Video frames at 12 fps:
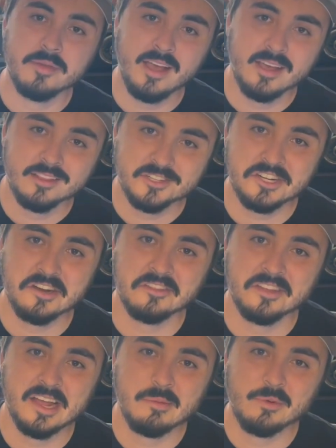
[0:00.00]
behind the shirt
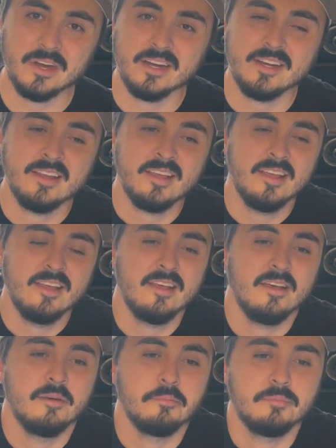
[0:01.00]
that I'm wearing.
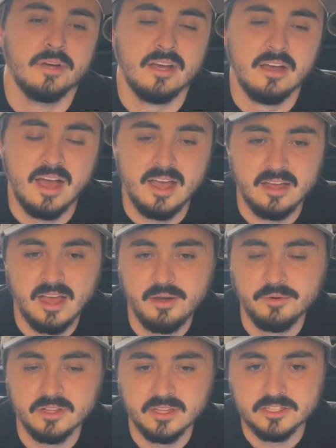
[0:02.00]
But I
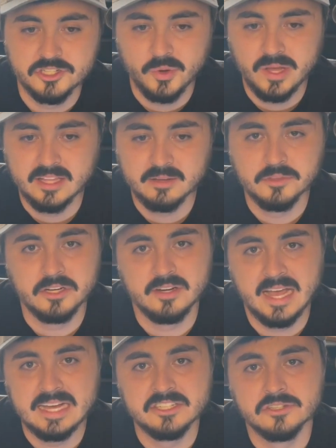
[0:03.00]
really enjoy them. They're
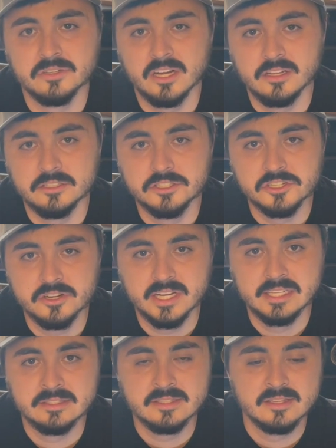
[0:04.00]
natural colored
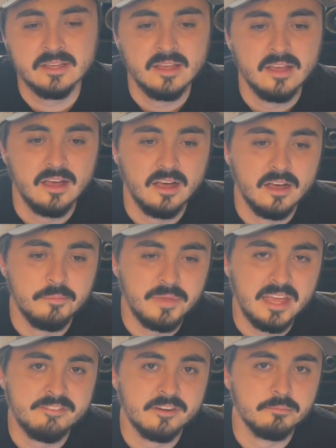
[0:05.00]
strings
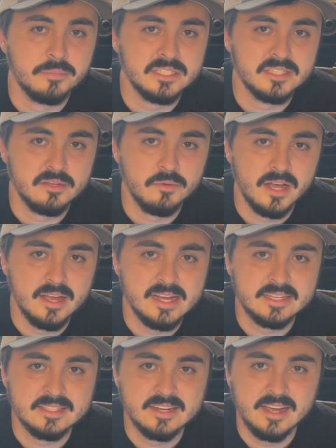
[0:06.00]
made from BCY
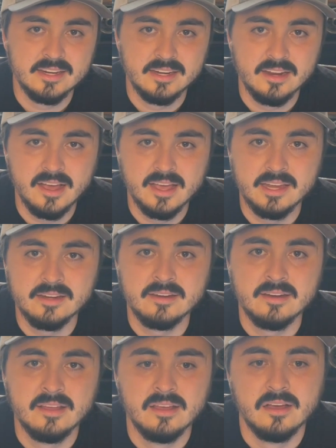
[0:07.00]
X99,
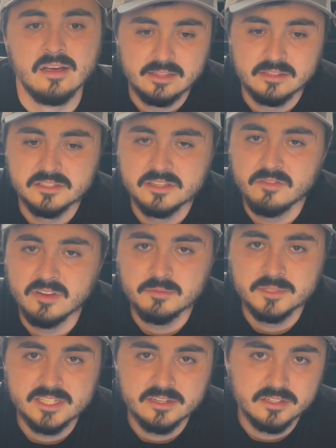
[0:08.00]
and the serving
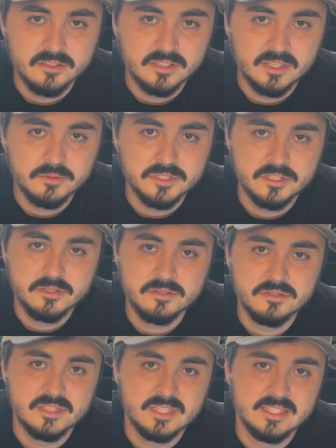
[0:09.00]
material that was
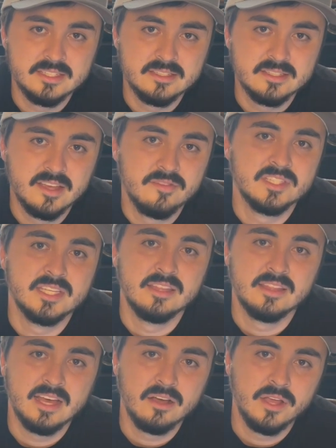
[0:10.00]
used is 17
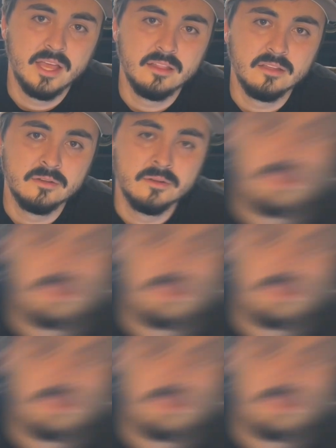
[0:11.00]
thou Halo.